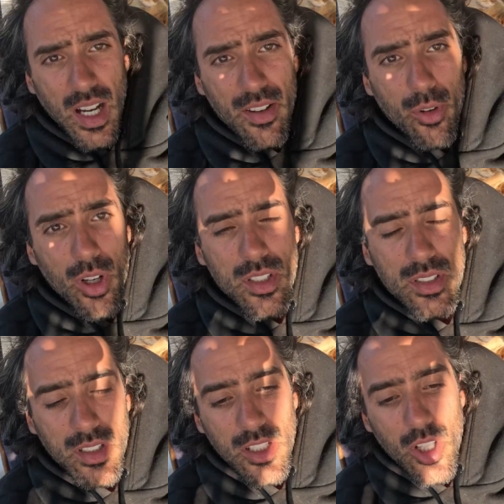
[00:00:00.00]
I've
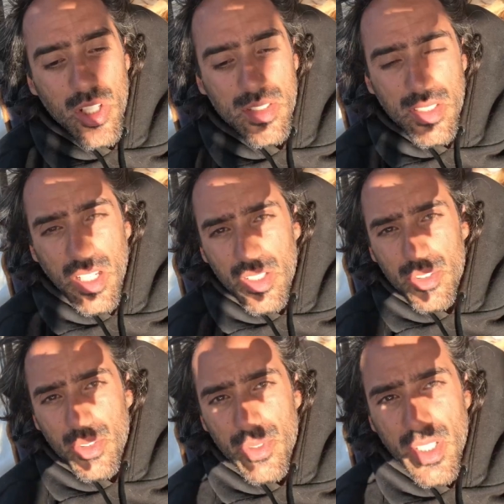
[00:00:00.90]
honestly lost
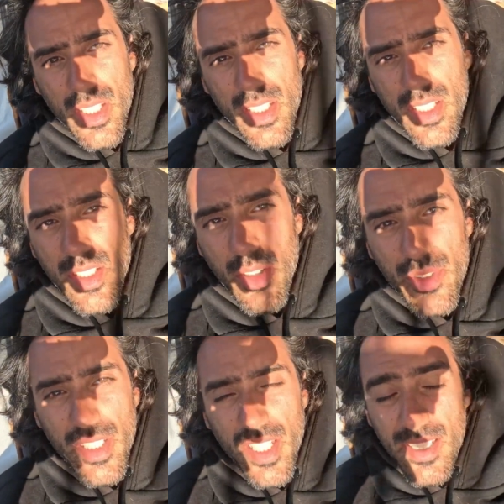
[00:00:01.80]
count of
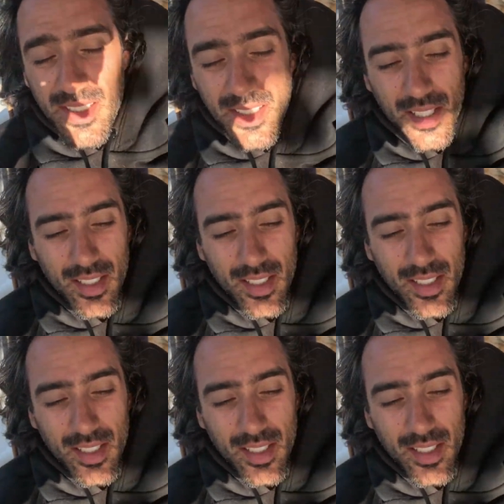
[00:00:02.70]
the days.